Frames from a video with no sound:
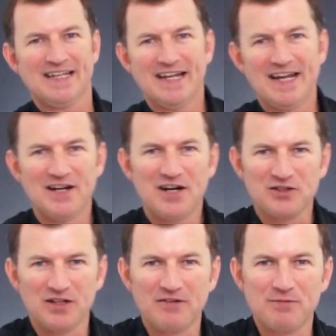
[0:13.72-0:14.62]
G'day,
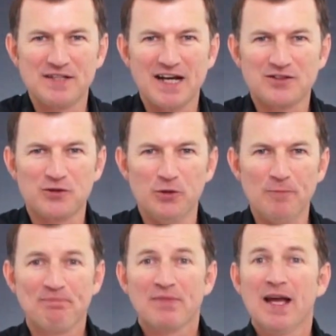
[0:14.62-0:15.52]
Nigel here from Sax
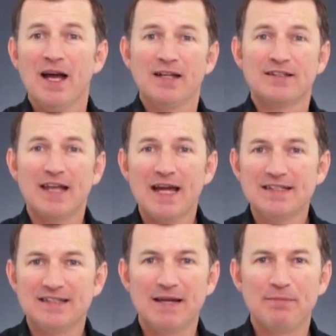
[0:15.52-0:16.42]
School.
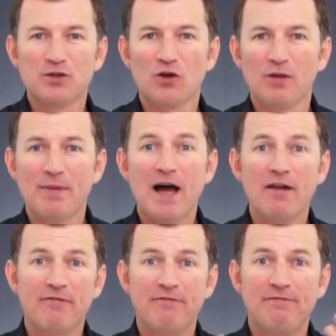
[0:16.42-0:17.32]
Today's tip is all
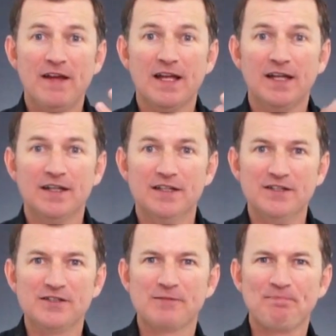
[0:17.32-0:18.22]
about
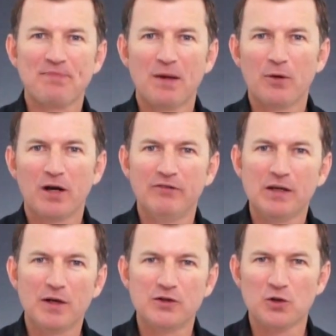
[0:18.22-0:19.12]
fingers. Now what I
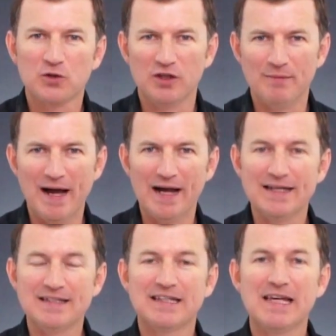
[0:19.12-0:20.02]
really want to talk to you
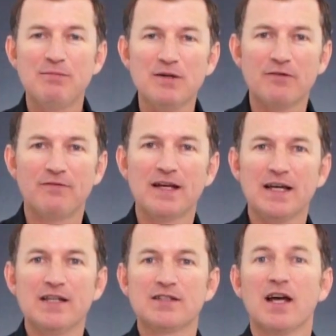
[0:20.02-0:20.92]
about is keeping your
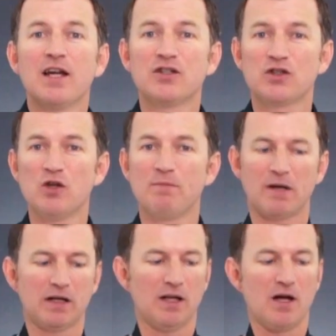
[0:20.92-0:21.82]
fingers
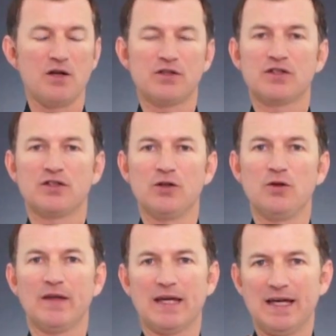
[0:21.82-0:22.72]
super close
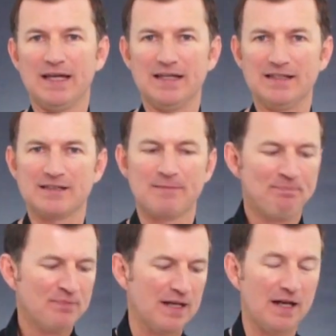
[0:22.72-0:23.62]
to the keys.
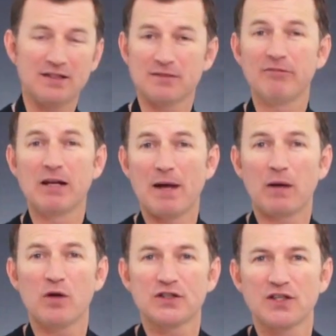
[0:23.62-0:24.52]
Now it doesn't really
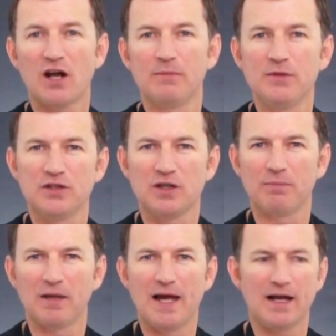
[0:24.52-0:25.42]
matter what style of music you're
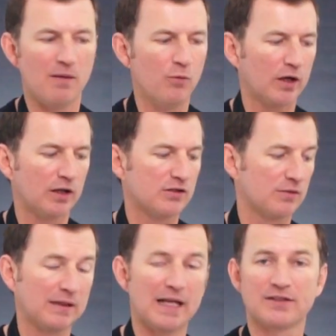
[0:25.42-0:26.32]
playing. I'm working on
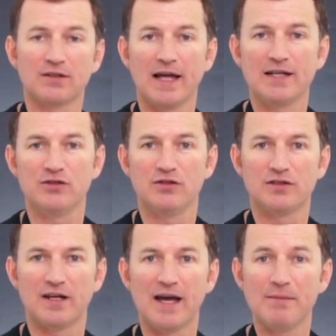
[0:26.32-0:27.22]
some classical
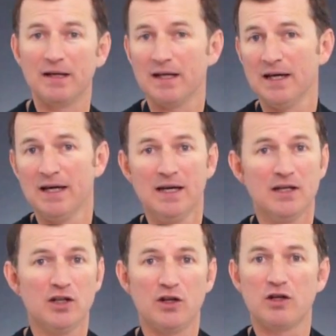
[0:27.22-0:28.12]
etudes today, but
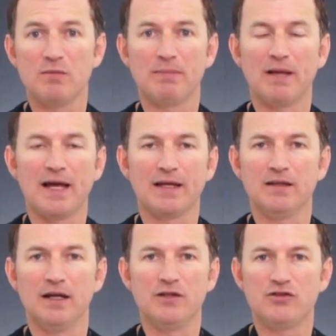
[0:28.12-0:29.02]
you could be
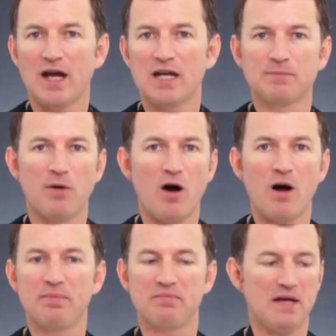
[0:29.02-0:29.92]
playing jazz,
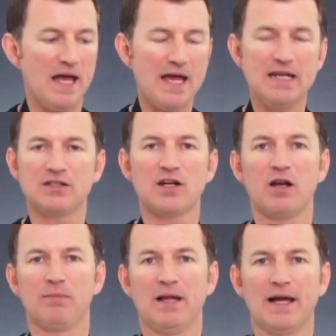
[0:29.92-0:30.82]
pop, any
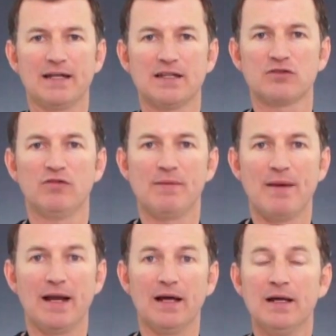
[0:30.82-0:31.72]
style of playing, it doesn't really
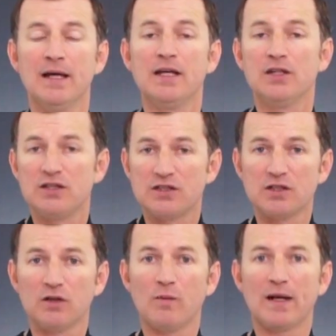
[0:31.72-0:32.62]
matter. You
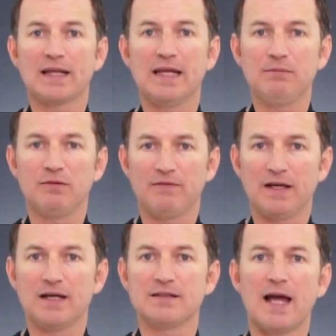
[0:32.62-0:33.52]
still want to keep your
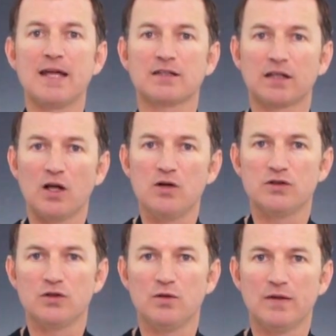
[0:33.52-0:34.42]
fingers as
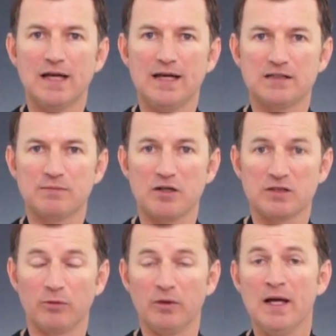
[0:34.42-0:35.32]
close to the keys as
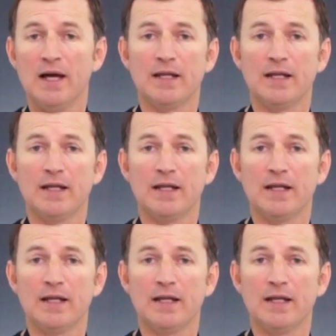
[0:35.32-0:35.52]
possible.